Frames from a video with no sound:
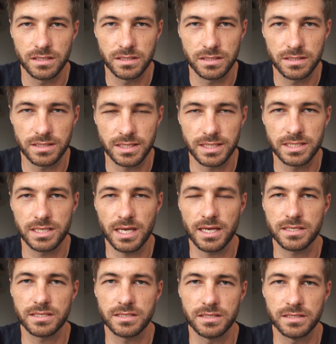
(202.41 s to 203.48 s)

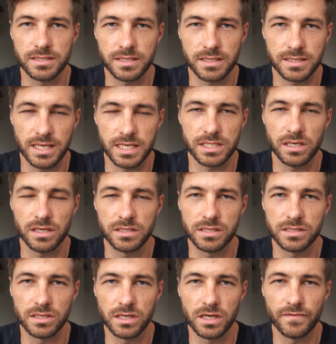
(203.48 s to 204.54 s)
success, the success I
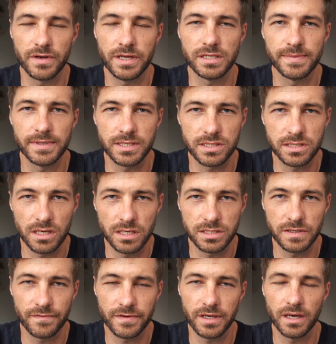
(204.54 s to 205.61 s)
deserve. I need to be
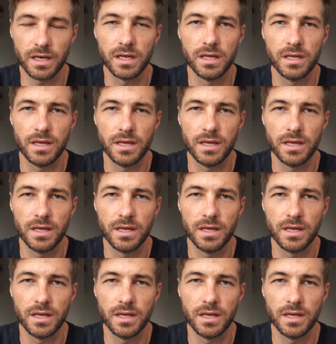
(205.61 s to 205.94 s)
assertive here.